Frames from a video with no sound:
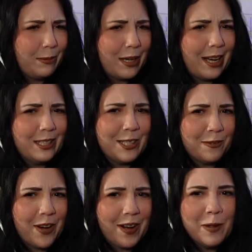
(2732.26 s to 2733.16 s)
because you're
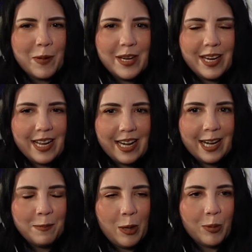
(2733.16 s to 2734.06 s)
very opinionated
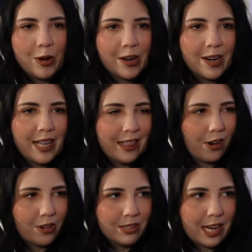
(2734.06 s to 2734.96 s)
and people aren't going to like that
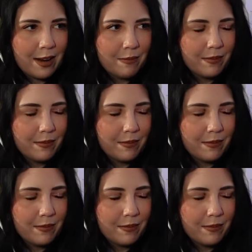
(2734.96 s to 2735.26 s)
all but, the time.